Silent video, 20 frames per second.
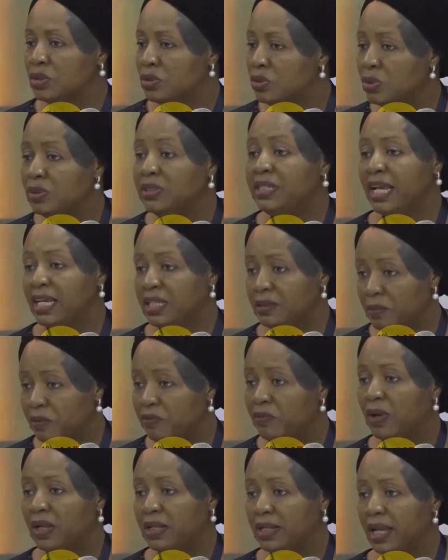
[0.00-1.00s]
2 days
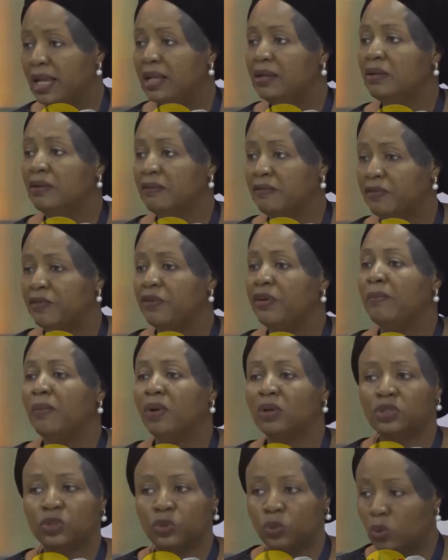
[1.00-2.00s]
before the end of 3
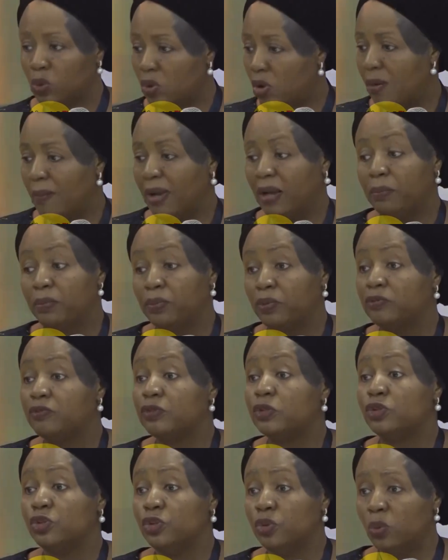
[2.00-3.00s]
months, we'll come and prove
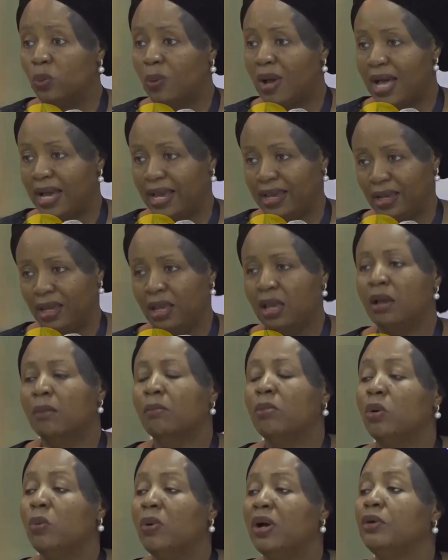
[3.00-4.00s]
to you why.
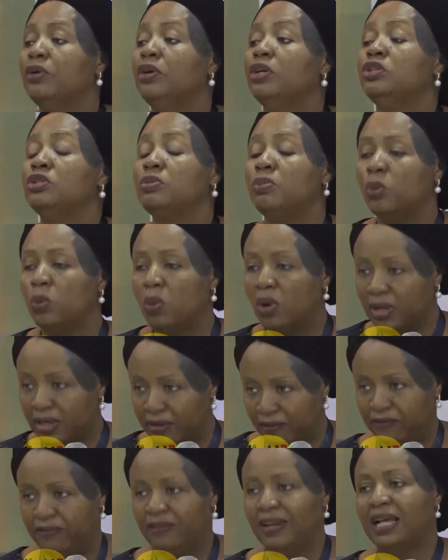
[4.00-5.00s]
But we're going to be
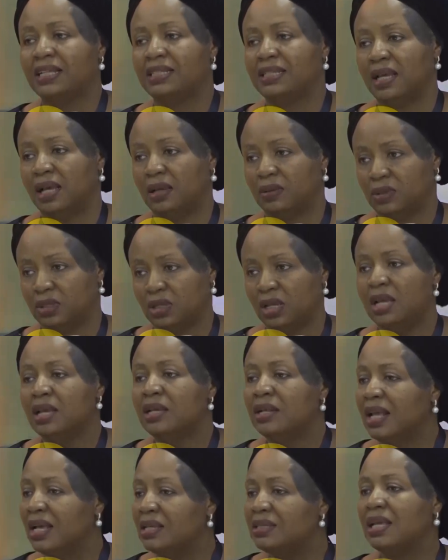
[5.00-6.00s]
working flat out.
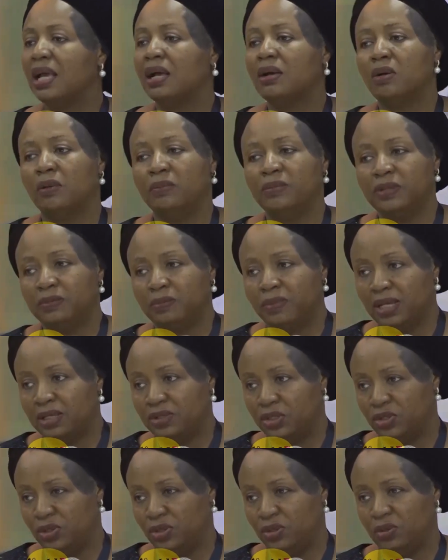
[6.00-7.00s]
That's our
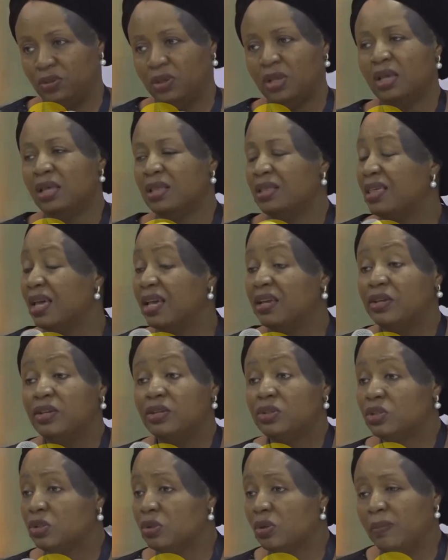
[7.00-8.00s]
commitment to you. Thank
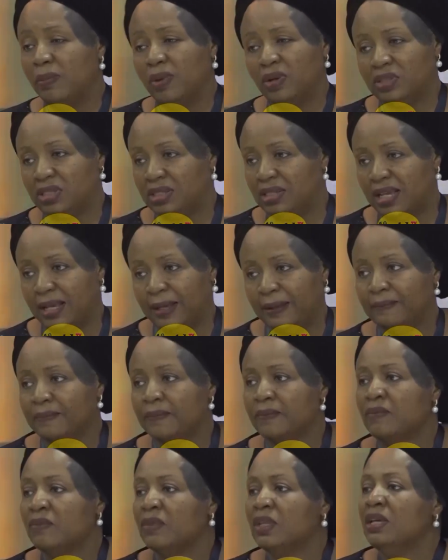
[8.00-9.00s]
you so much, sir.
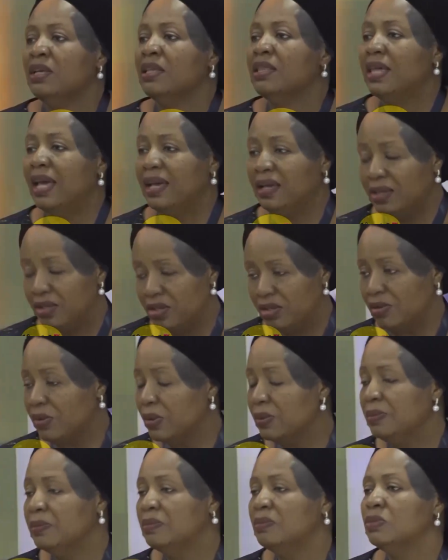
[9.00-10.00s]
Thank
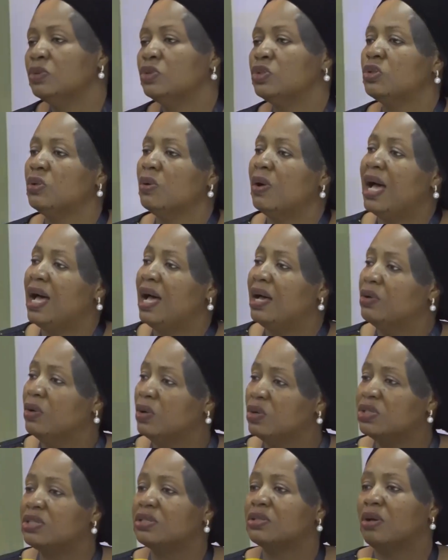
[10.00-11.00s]
you to our
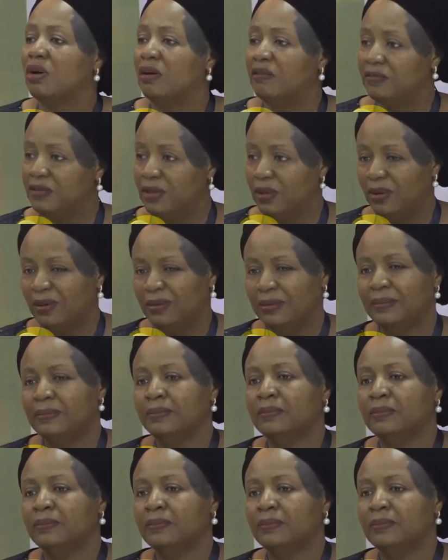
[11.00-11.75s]
host governor